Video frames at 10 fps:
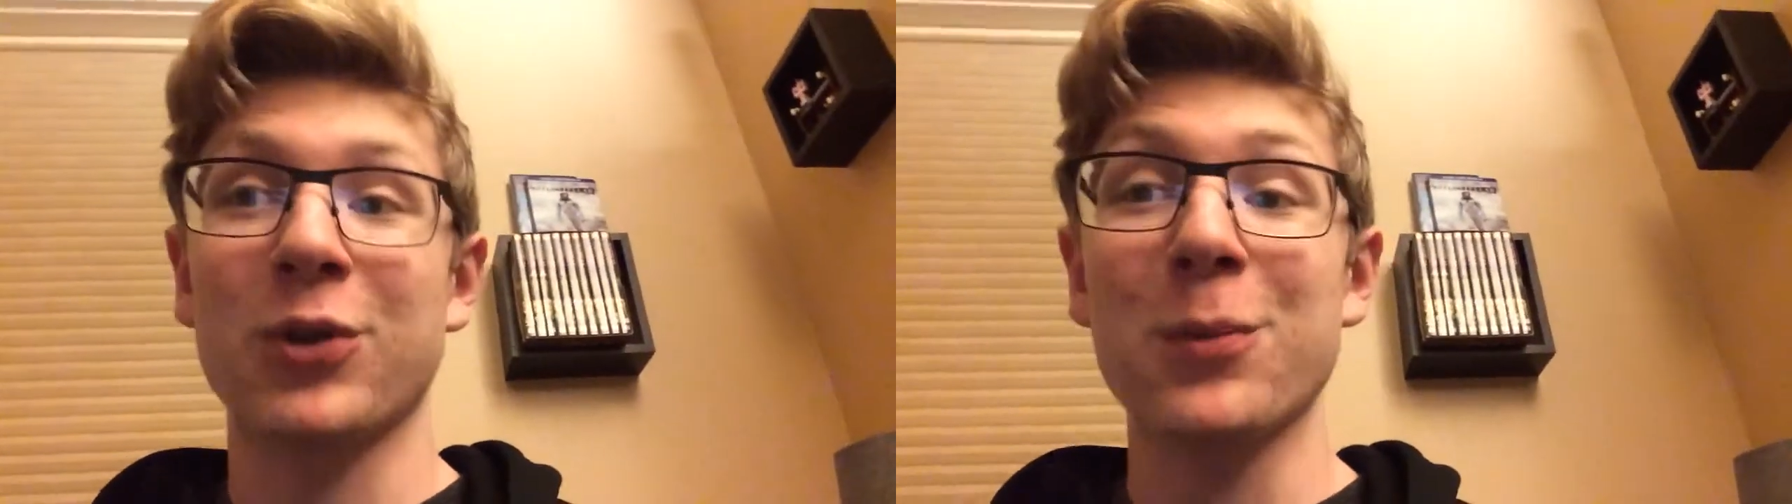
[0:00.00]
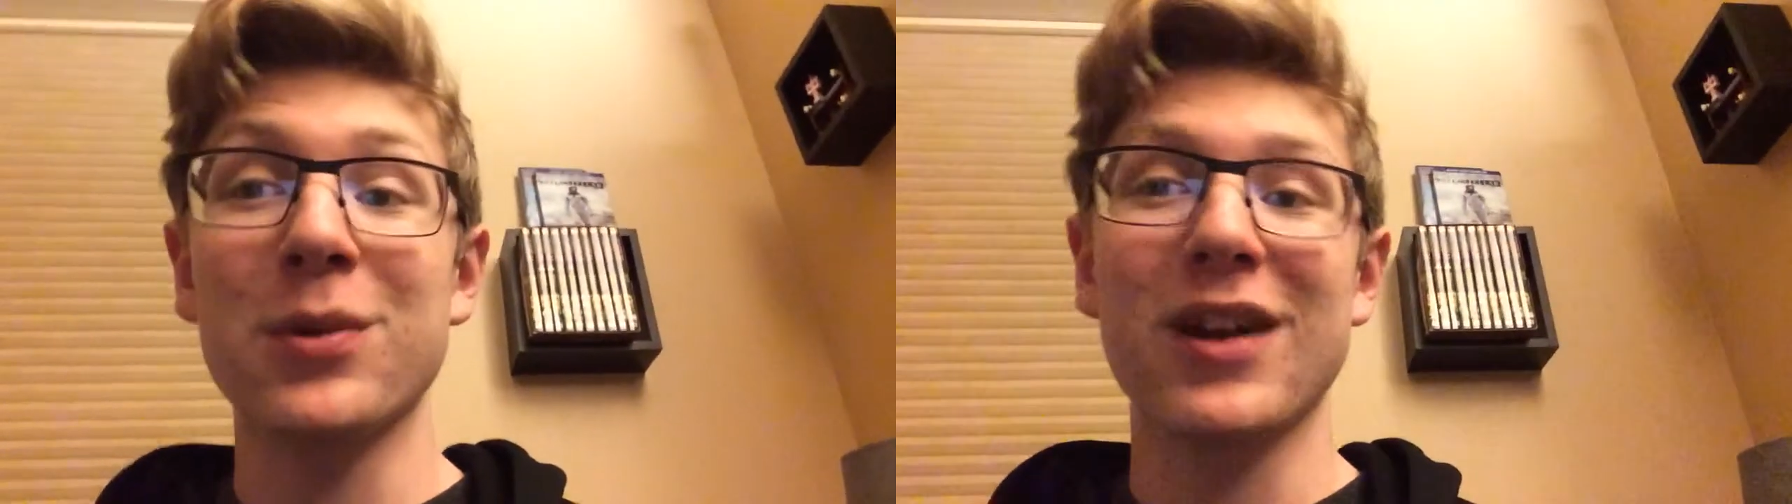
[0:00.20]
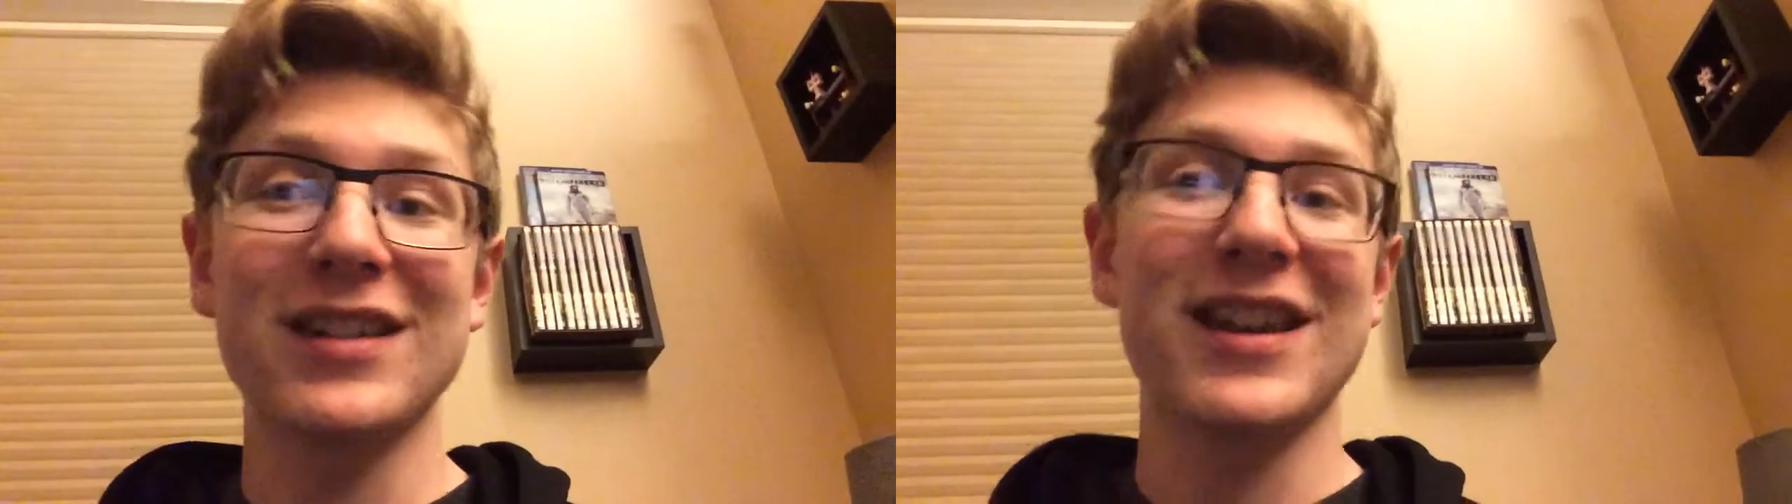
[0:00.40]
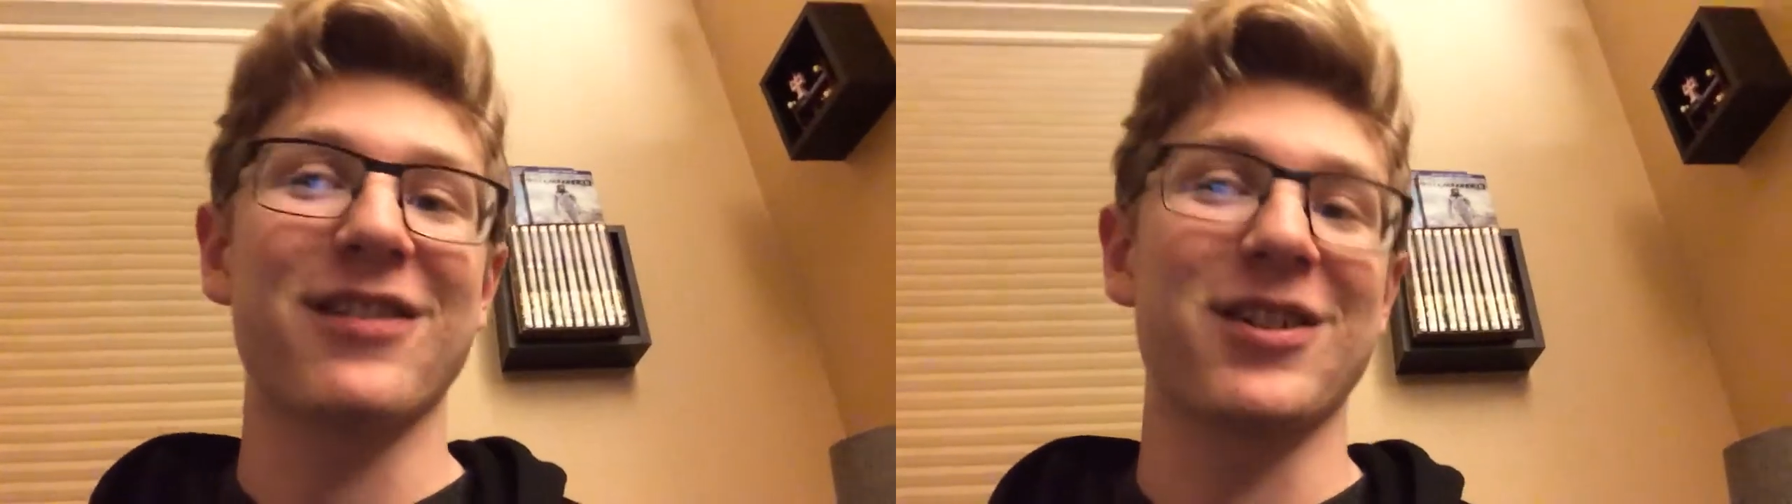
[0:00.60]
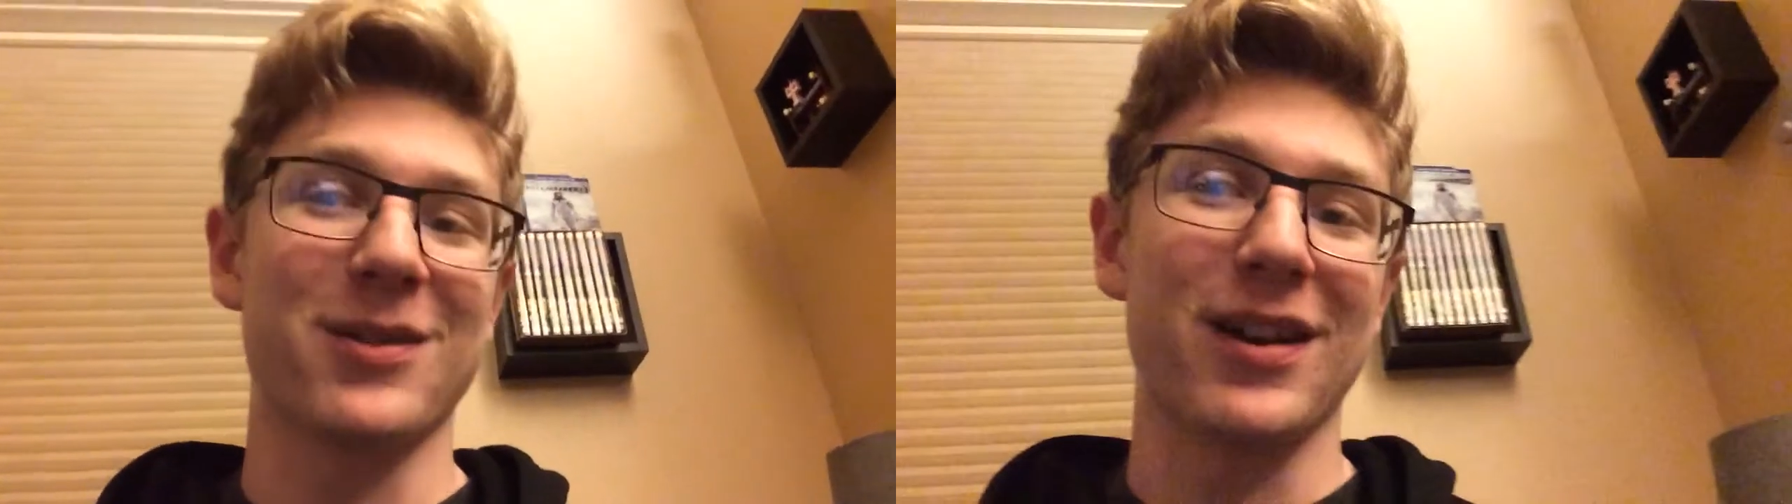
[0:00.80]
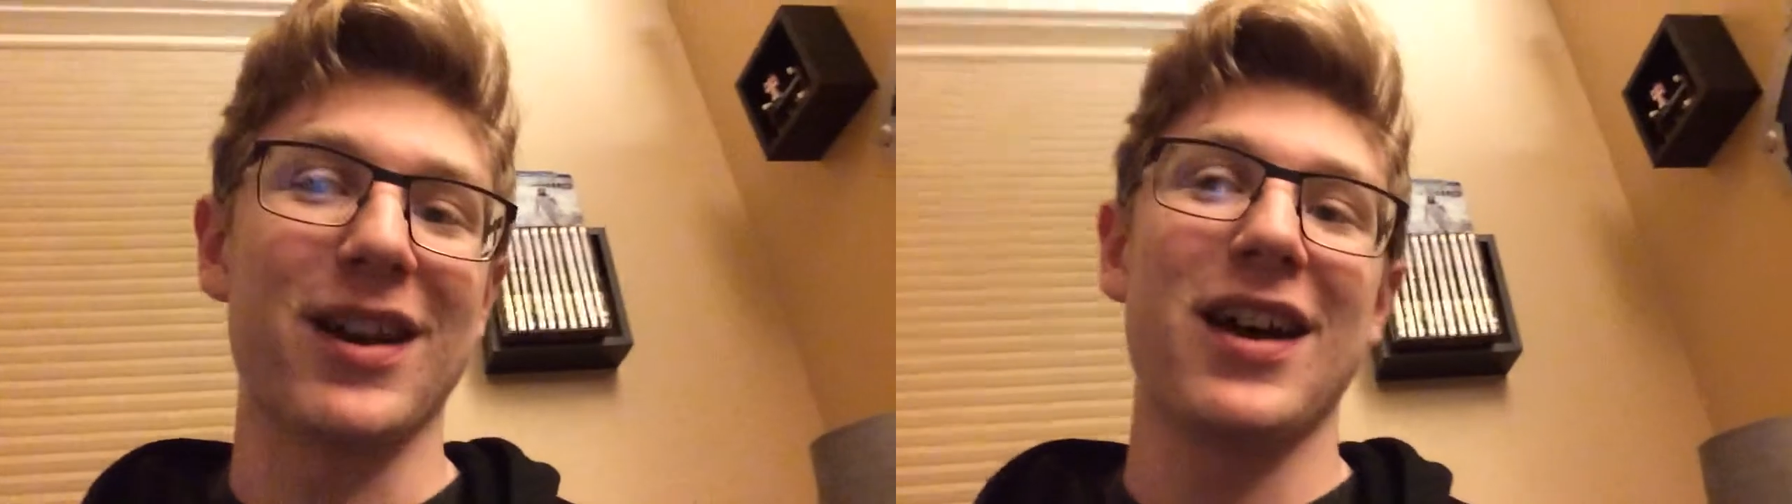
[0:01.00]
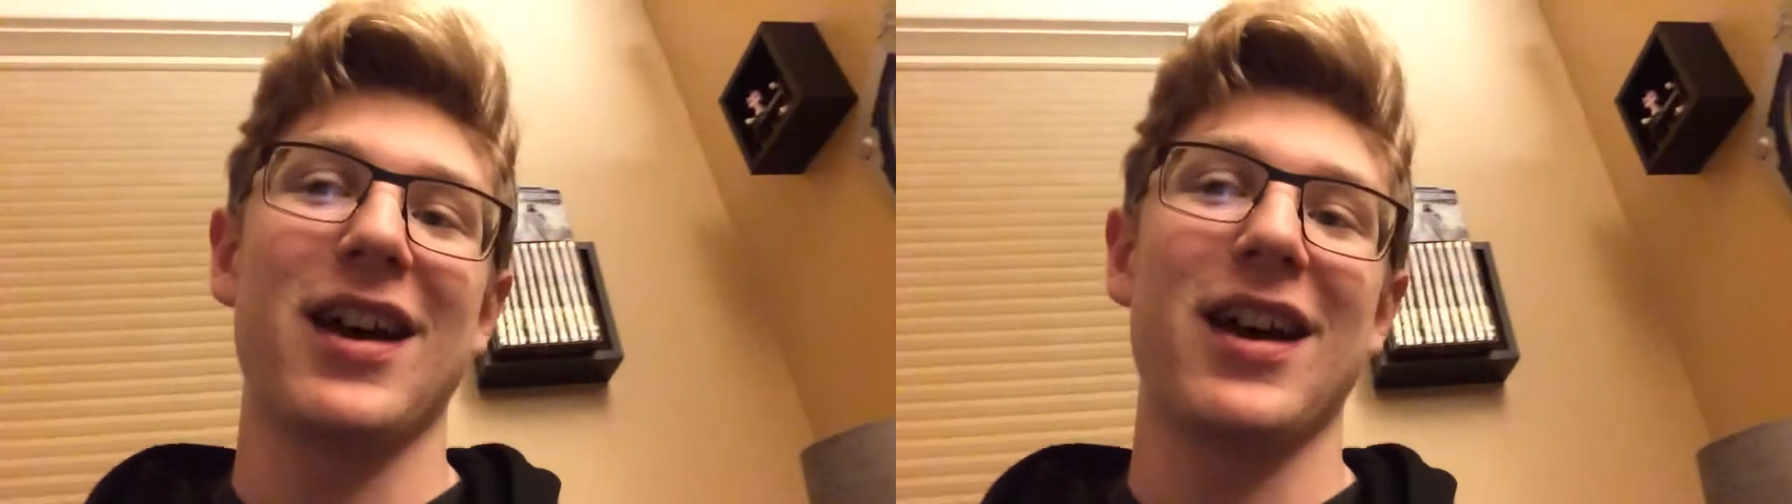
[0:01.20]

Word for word: hope you guys have a good one.